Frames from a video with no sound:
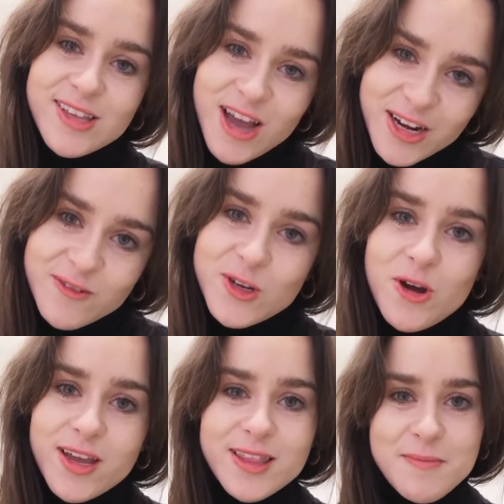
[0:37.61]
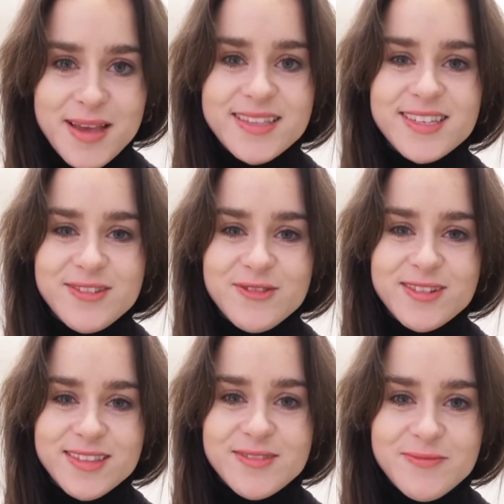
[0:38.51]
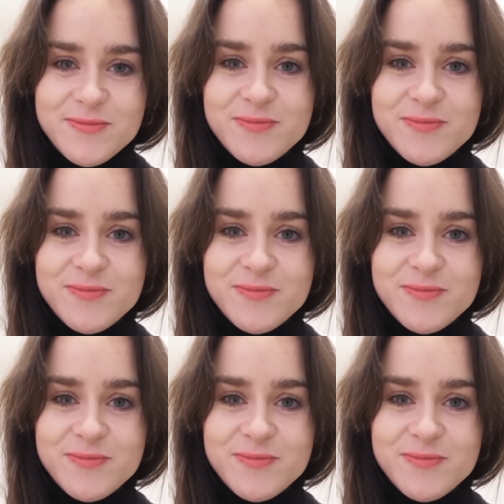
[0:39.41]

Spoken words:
the kind of talking that makes a difference.